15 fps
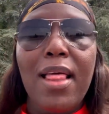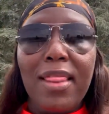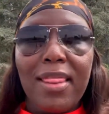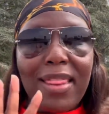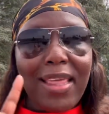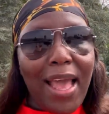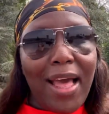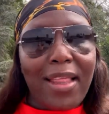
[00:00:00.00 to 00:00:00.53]

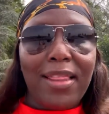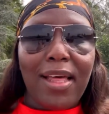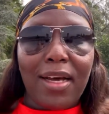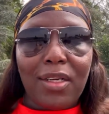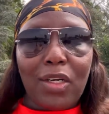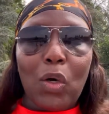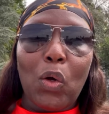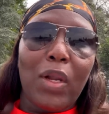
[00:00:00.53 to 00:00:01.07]
the other
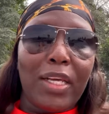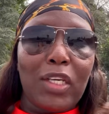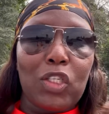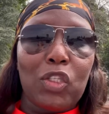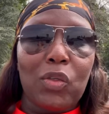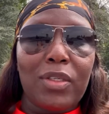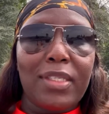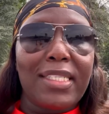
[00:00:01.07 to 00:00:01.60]

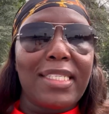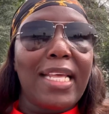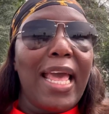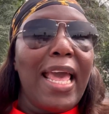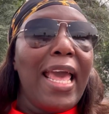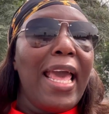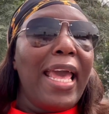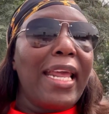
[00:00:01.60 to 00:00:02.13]
collections,
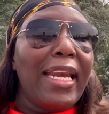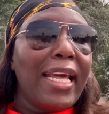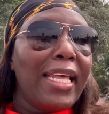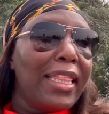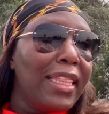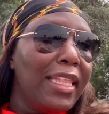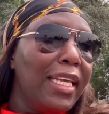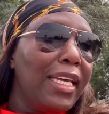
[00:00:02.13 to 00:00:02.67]
and I
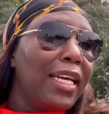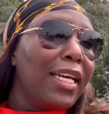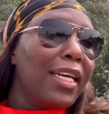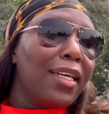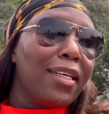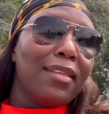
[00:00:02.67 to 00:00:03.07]
think